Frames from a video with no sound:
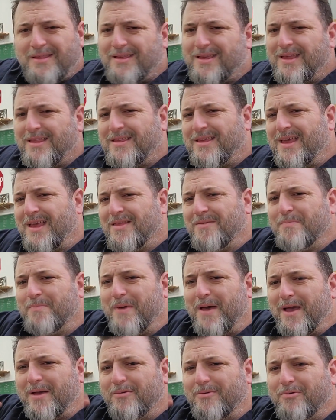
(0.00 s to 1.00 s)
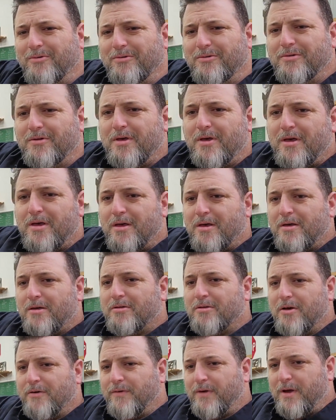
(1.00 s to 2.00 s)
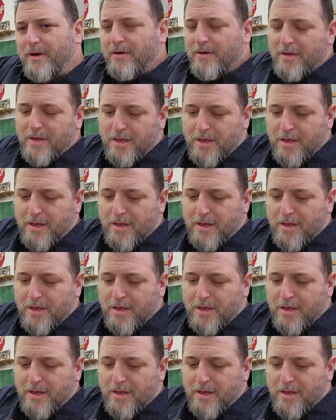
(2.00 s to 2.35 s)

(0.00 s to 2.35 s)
It gets backwards. It's over here.